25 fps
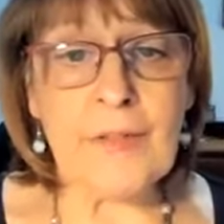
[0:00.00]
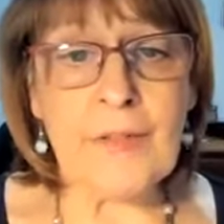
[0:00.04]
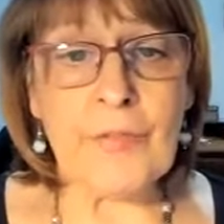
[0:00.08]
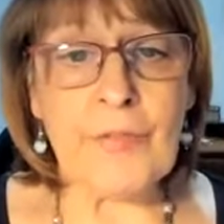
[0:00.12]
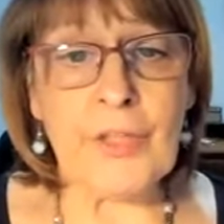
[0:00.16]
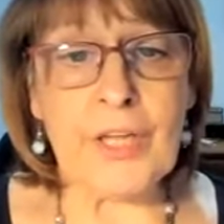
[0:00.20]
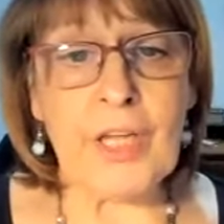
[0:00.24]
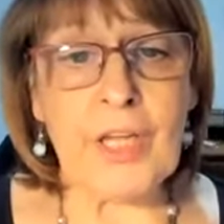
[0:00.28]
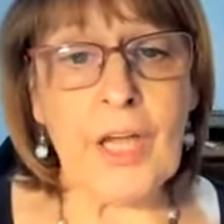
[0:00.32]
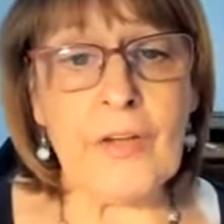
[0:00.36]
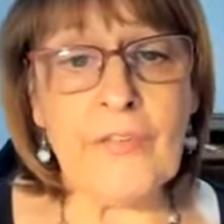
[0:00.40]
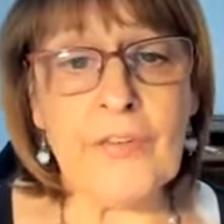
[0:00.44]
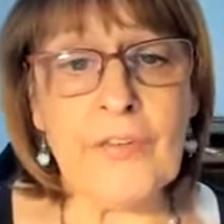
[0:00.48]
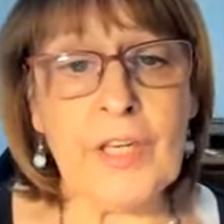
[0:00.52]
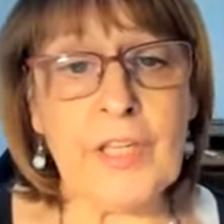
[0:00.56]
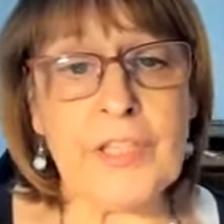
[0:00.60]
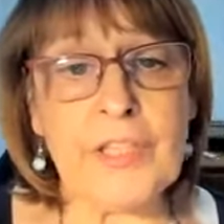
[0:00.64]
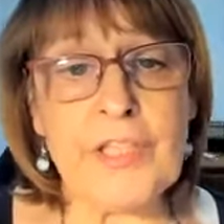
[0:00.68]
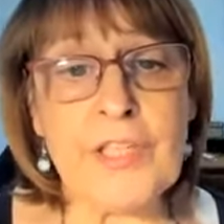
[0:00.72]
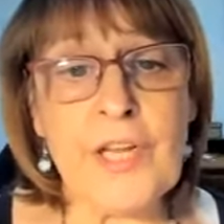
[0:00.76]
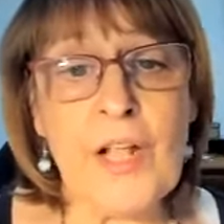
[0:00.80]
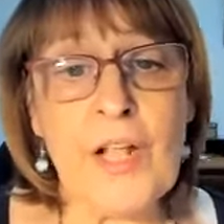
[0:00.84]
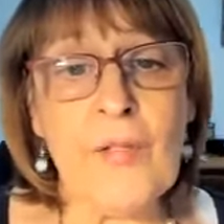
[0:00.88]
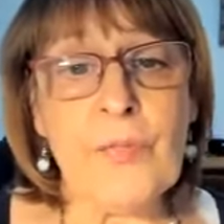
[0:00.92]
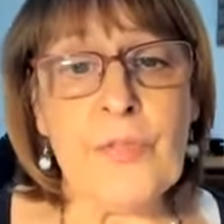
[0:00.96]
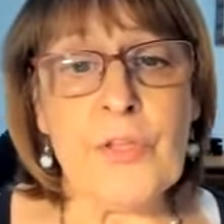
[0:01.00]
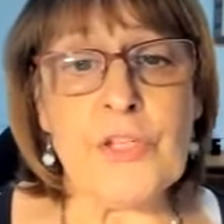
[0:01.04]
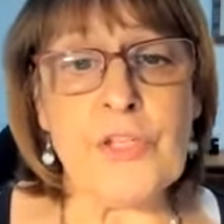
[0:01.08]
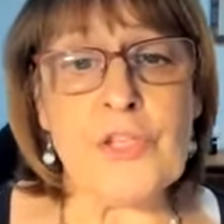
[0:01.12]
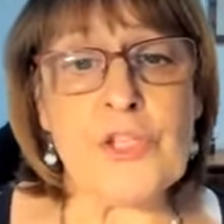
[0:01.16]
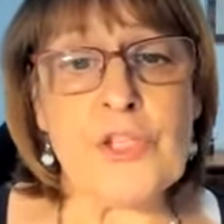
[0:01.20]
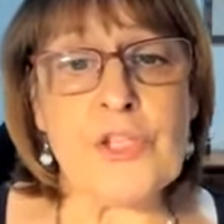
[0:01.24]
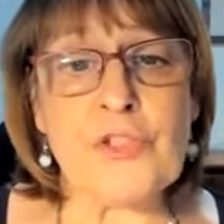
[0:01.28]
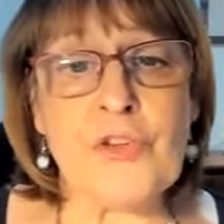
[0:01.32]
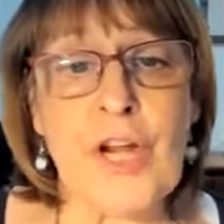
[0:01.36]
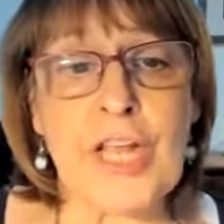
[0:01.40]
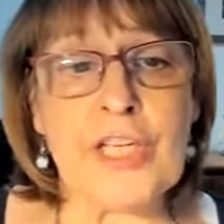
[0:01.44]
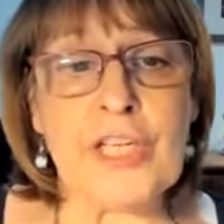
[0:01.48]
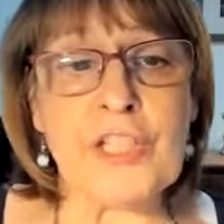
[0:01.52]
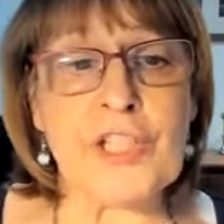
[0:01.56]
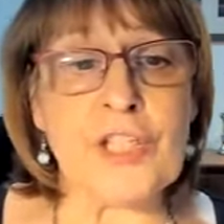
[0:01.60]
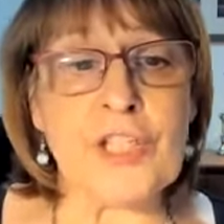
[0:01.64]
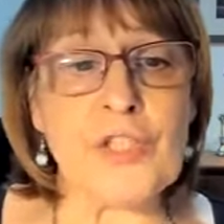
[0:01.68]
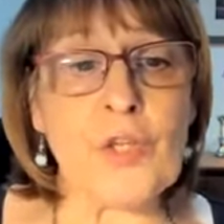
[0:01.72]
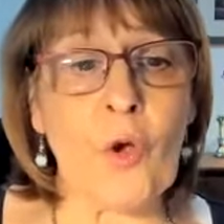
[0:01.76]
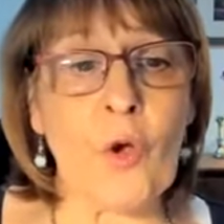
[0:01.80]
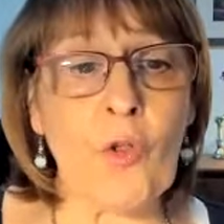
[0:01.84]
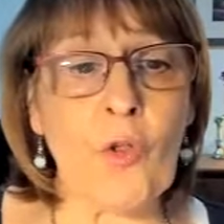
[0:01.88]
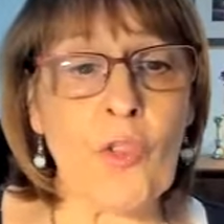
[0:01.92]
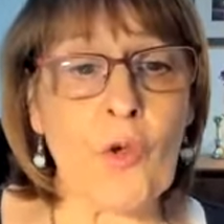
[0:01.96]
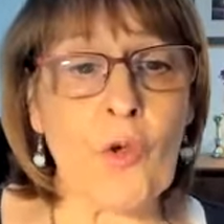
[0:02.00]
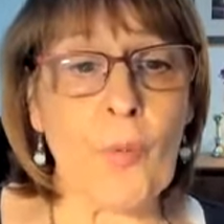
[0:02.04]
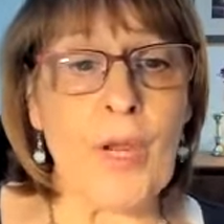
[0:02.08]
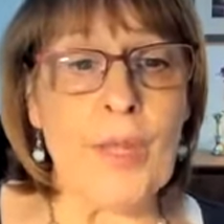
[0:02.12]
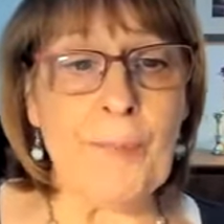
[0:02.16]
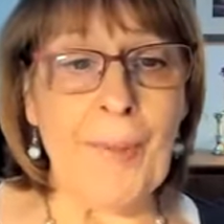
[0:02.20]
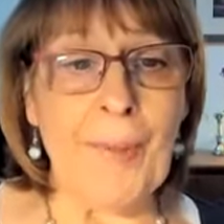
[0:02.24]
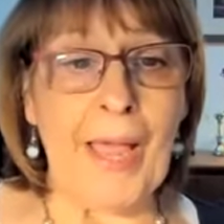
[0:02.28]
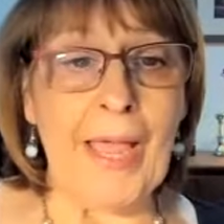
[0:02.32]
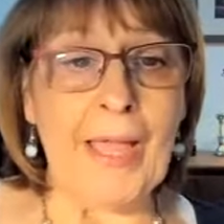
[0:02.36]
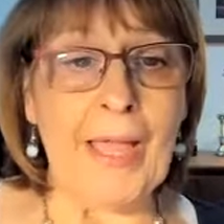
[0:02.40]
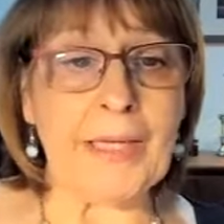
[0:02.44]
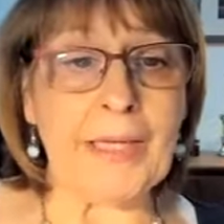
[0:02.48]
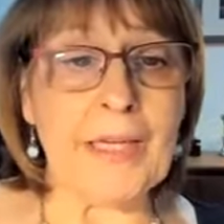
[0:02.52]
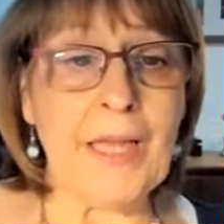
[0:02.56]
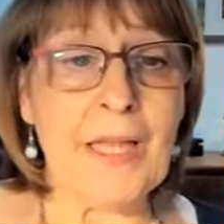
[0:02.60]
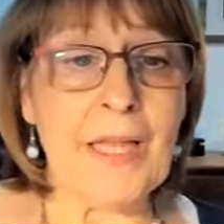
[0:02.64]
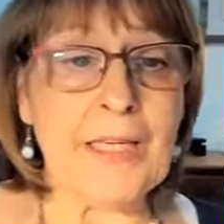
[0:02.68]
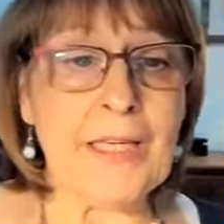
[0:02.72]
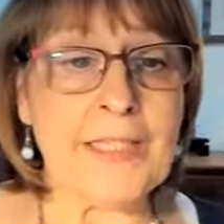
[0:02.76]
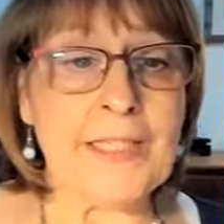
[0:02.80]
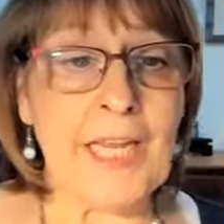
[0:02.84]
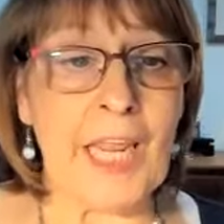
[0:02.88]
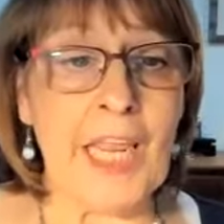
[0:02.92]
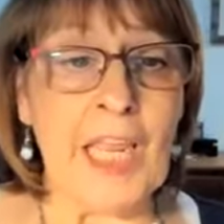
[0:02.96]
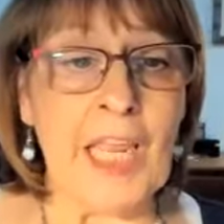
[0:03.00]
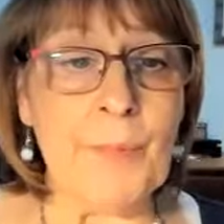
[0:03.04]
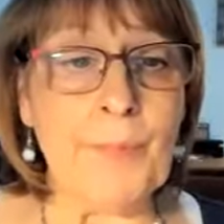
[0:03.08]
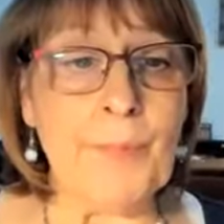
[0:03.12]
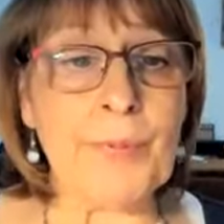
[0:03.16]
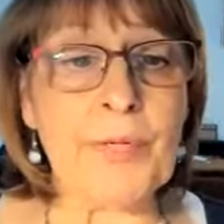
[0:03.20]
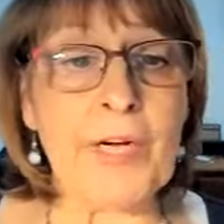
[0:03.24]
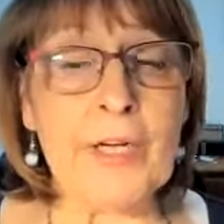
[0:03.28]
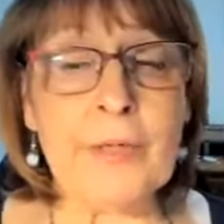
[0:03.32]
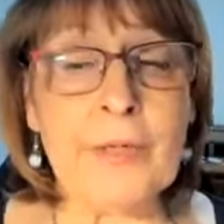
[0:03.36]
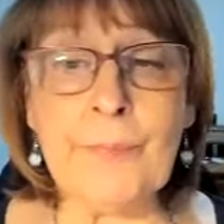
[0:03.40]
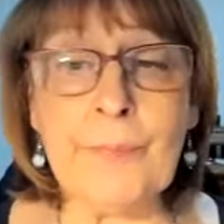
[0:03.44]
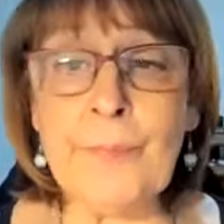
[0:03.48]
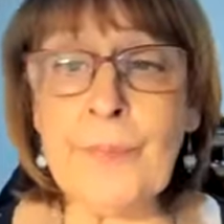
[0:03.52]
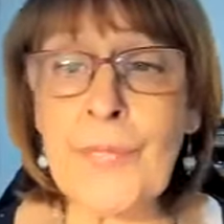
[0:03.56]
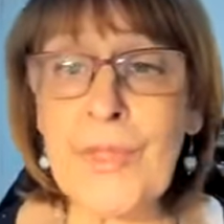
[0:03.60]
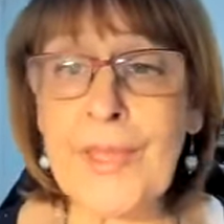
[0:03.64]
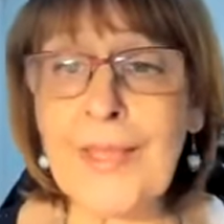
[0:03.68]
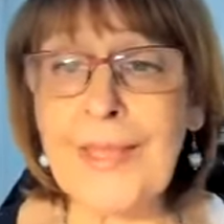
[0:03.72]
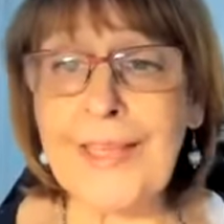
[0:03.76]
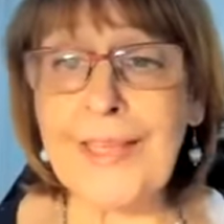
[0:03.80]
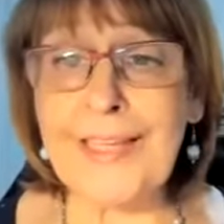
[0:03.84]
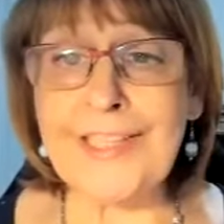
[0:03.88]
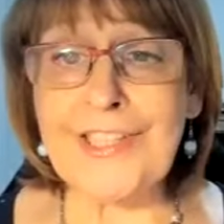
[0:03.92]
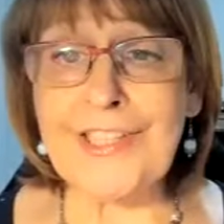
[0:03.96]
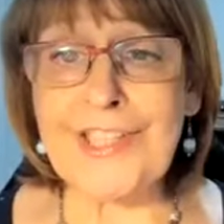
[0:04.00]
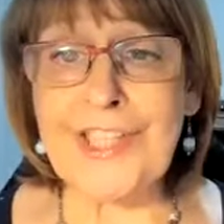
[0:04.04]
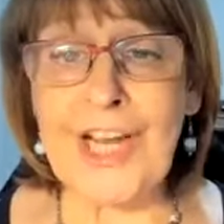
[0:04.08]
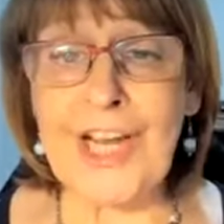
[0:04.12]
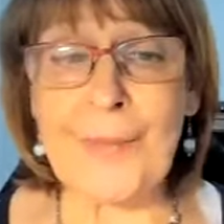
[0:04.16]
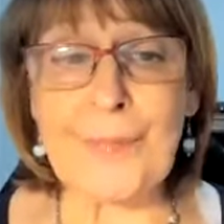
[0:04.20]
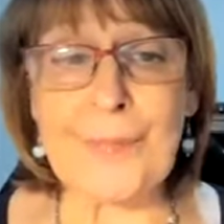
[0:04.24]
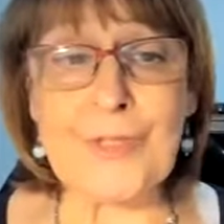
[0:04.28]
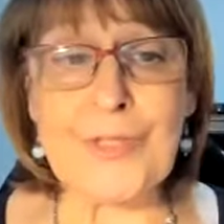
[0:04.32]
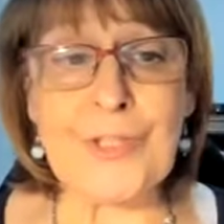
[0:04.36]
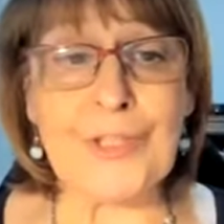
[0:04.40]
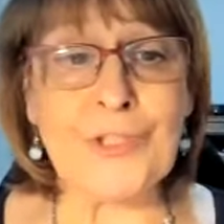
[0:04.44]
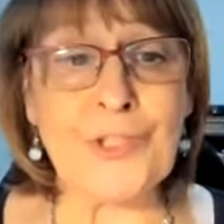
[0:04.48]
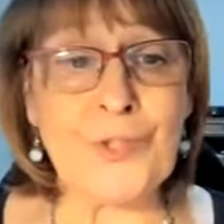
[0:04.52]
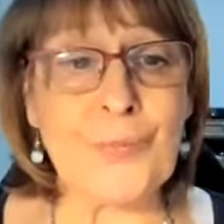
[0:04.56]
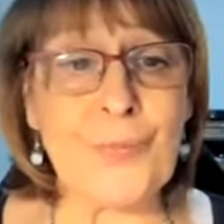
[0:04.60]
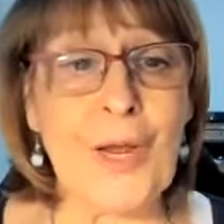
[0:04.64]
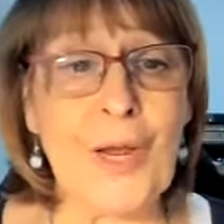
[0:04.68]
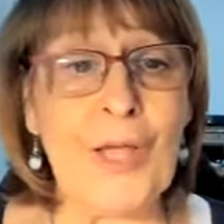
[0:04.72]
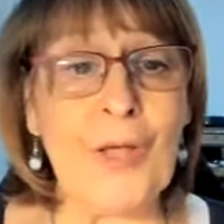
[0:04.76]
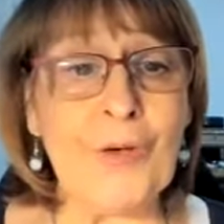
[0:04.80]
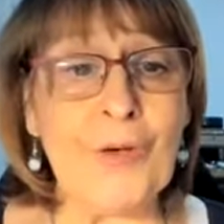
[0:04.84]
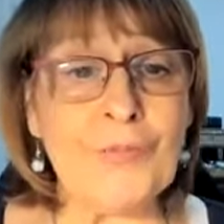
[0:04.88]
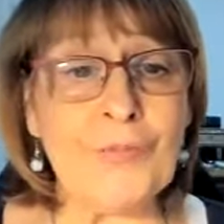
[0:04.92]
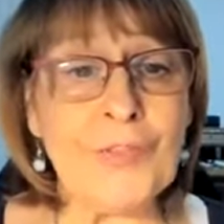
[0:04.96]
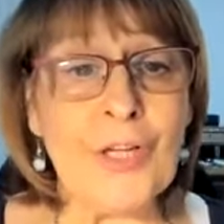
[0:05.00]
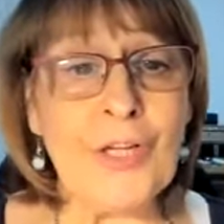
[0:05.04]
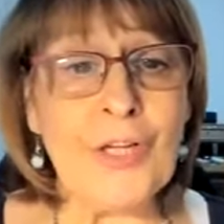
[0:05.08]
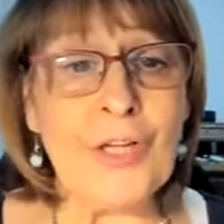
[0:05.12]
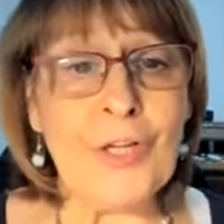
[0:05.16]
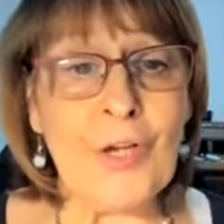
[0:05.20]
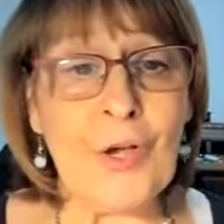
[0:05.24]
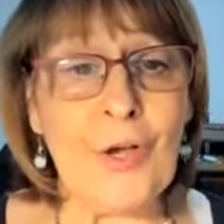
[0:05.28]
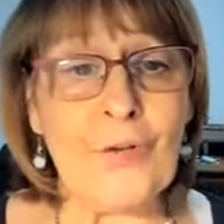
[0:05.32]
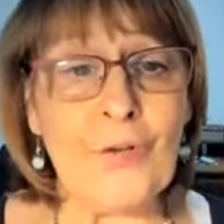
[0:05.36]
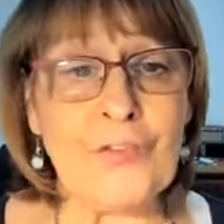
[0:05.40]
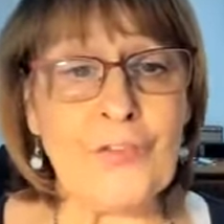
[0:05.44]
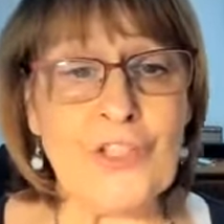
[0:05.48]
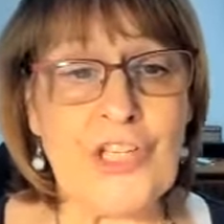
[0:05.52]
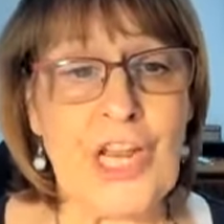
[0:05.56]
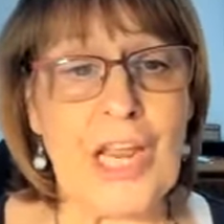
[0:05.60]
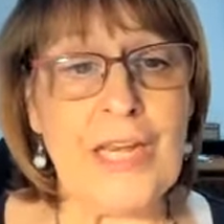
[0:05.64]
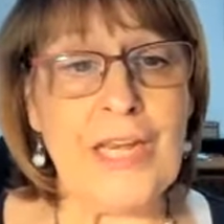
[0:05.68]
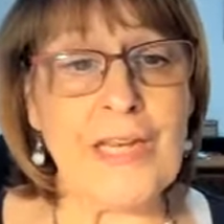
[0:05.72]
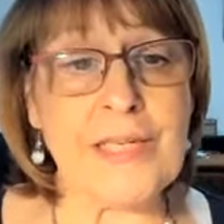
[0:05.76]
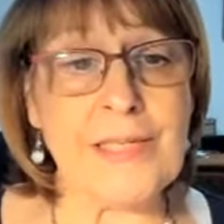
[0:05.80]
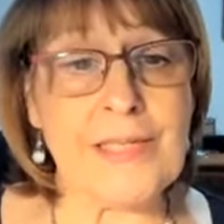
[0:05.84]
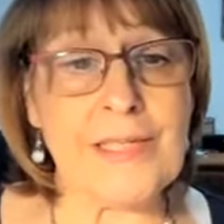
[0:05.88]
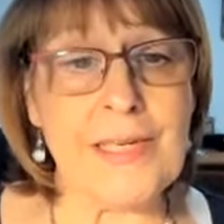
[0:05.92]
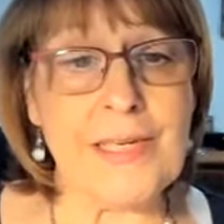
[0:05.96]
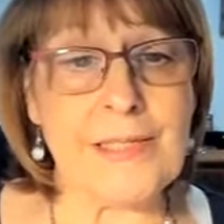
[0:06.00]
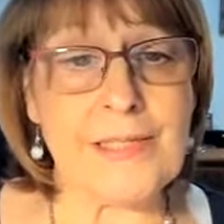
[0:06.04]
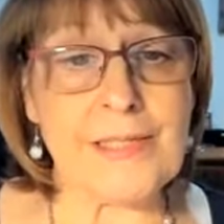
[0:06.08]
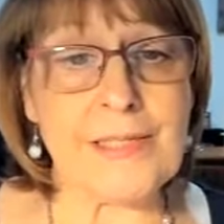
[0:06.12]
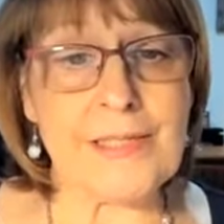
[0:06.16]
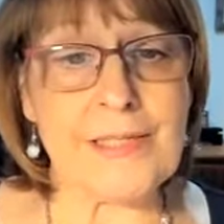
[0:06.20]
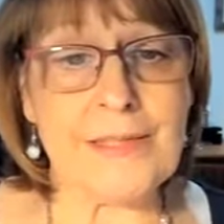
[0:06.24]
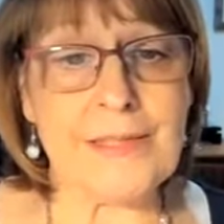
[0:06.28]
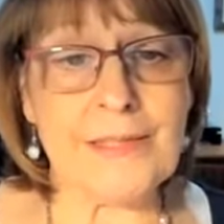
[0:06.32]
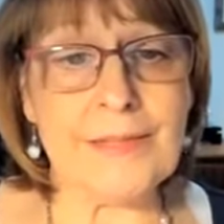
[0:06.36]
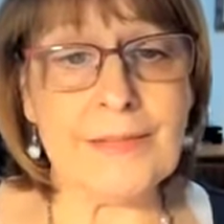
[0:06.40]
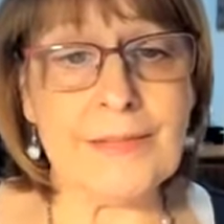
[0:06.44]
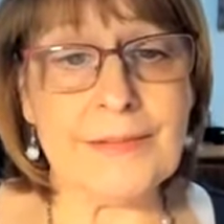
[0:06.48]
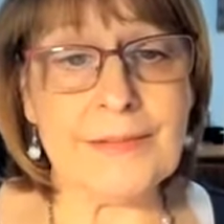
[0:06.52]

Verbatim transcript: the covenant that stretches all the way back to Abraham in chapter 12 of Genesis,